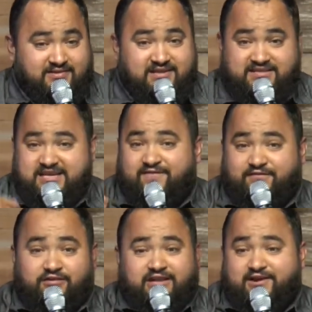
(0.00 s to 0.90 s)
the
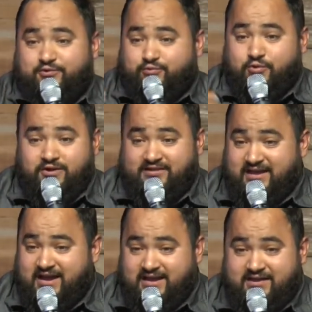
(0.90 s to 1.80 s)
devil, like a roaring
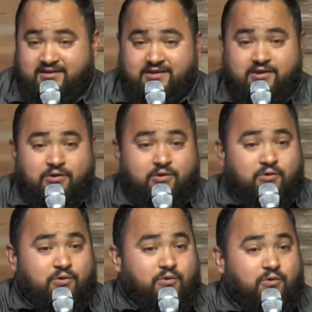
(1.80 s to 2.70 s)
lion,
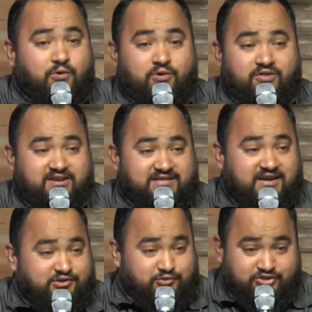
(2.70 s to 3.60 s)
or the
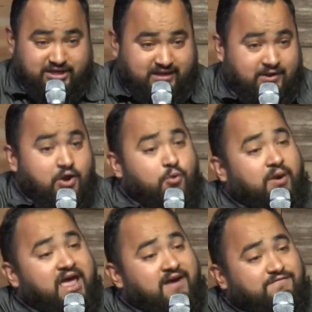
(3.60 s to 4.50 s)
dinosaur chicken,
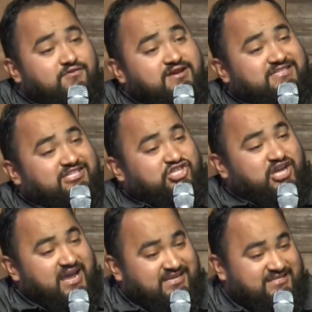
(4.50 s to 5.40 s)
whatever is
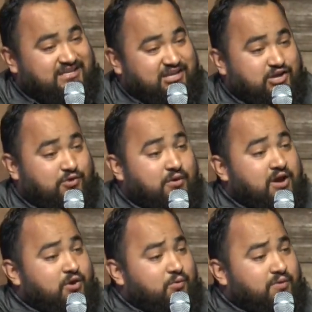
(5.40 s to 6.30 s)
chasing you,
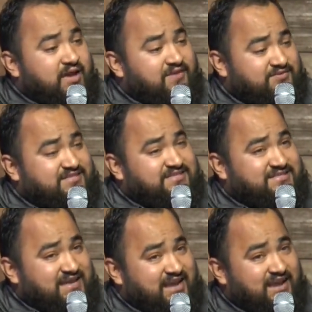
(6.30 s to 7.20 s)
we have to
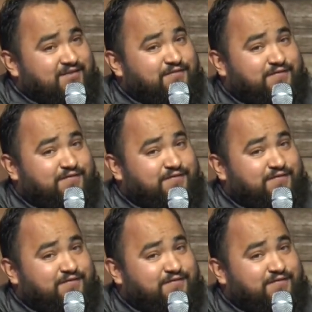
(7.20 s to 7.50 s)
stand